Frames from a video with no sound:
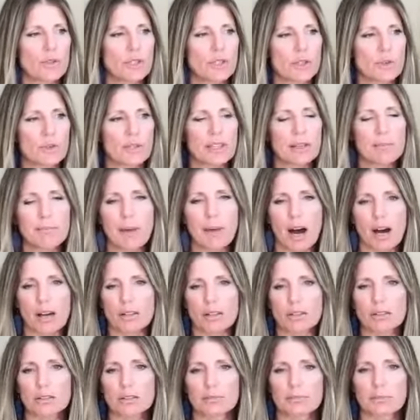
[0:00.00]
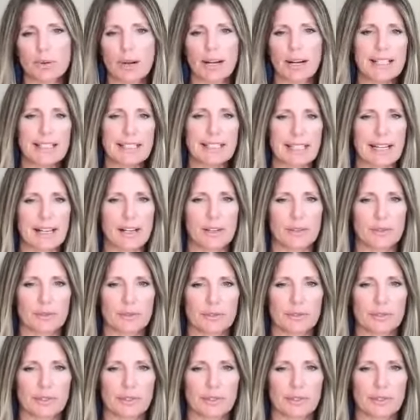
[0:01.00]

doing the bottle breakdown.